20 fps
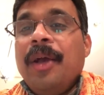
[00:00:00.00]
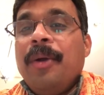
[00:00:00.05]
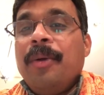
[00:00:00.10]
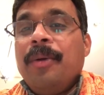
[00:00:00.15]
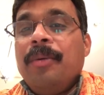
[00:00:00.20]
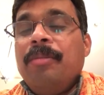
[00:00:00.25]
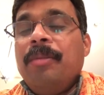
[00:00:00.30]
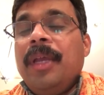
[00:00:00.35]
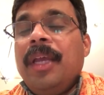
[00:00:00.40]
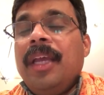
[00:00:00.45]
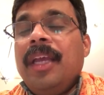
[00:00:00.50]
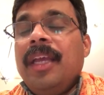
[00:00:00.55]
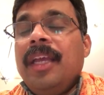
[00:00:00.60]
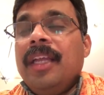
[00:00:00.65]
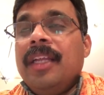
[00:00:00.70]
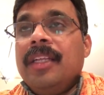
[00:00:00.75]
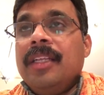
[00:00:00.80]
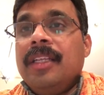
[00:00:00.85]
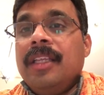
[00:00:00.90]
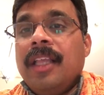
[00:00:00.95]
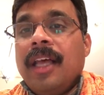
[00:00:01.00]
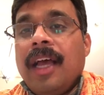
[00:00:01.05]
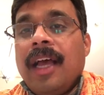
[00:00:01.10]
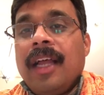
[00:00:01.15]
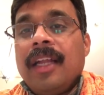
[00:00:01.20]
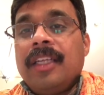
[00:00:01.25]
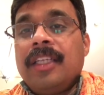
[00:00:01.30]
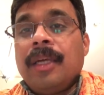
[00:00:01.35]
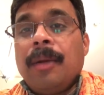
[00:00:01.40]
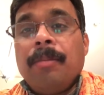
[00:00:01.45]
would be
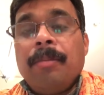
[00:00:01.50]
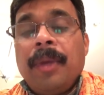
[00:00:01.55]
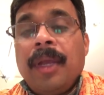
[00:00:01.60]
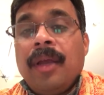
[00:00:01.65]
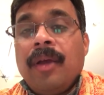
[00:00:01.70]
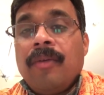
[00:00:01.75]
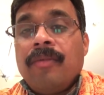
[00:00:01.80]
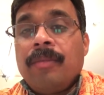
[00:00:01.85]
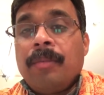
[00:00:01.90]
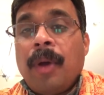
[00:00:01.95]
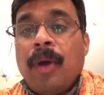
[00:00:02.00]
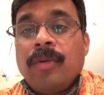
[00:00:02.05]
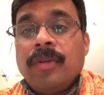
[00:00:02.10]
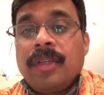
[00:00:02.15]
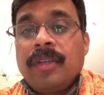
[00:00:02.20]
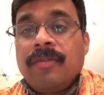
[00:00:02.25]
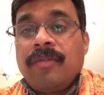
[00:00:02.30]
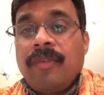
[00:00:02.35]
the jumping of mountain